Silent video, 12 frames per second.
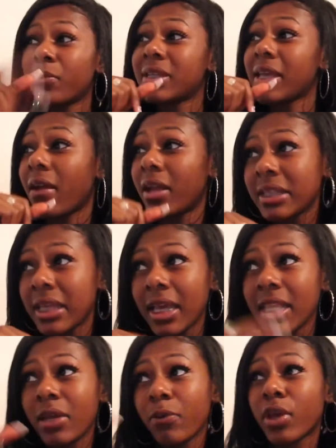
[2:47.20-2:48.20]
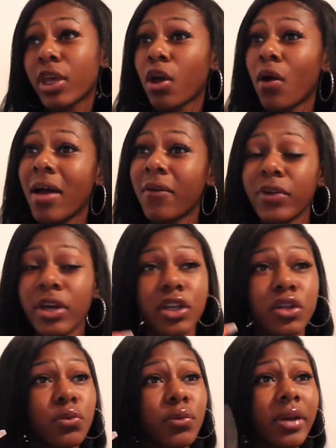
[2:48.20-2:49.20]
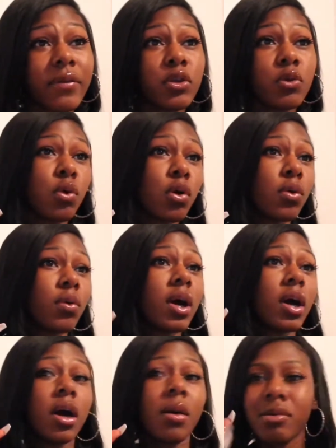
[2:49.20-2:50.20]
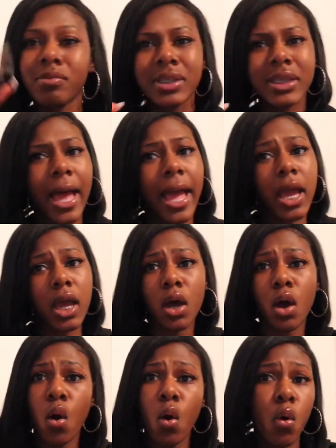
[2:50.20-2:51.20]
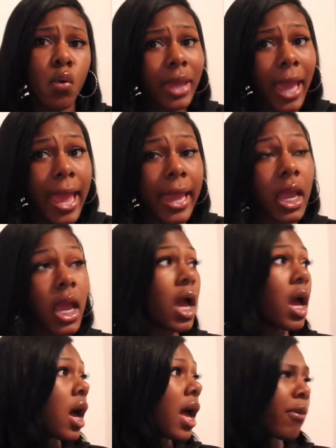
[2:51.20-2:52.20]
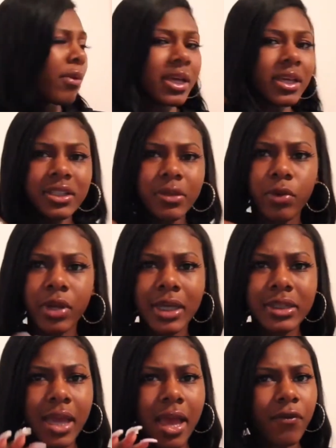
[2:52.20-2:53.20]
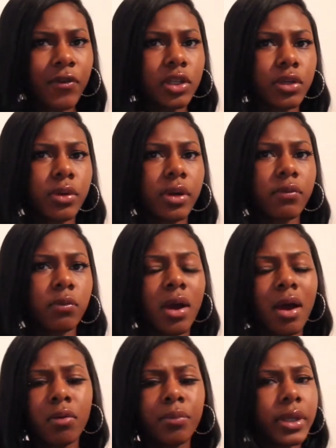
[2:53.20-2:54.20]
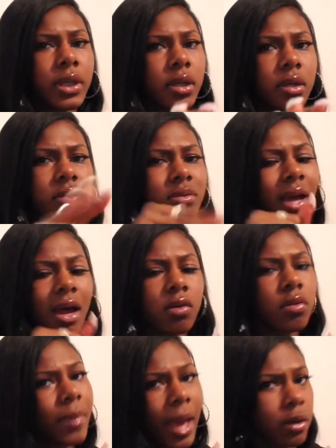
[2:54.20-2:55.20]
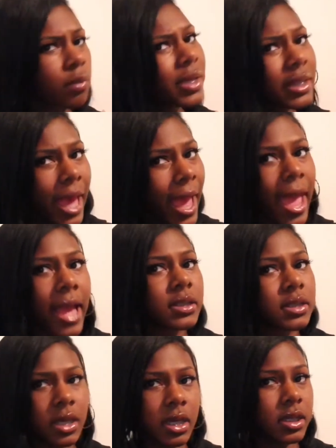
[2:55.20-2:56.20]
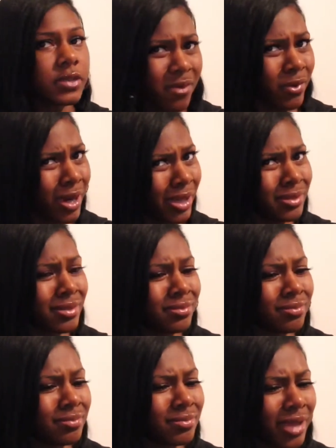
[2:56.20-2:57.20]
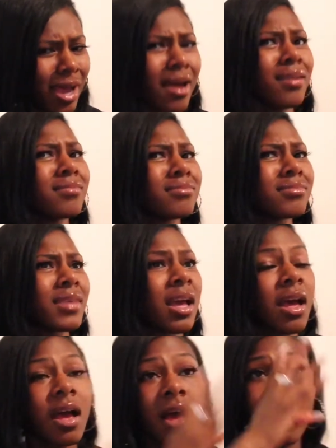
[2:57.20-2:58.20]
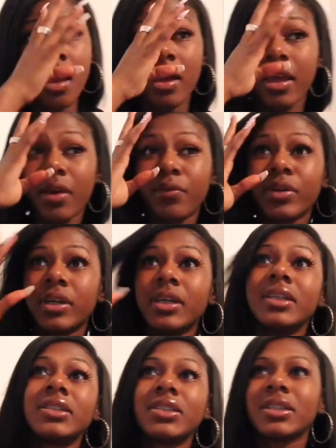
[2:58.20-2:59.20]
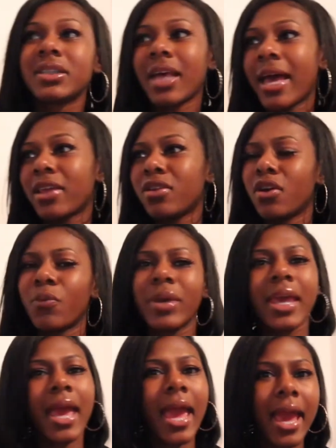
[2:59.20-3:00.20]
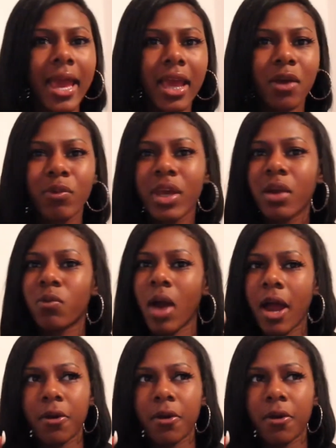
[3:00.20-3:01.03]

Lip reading: take you out to eat, and then we can go have fun and do whatever you want. I was like, okay. And when I say have fun and do whatever you want, I don't mean that, sis. What? Huh? It was just like, you know, we can hang, we can ride